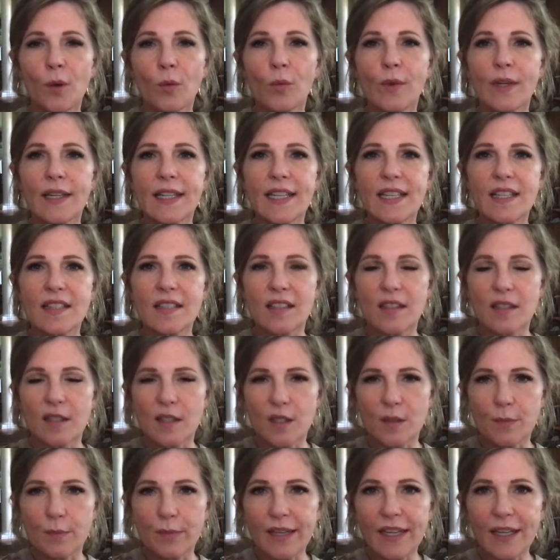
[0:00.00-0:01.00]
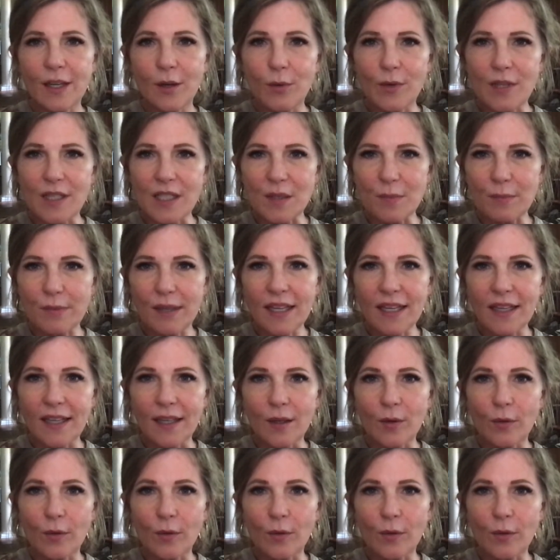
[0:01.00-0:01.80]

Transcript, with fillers: When he says speak, we speak.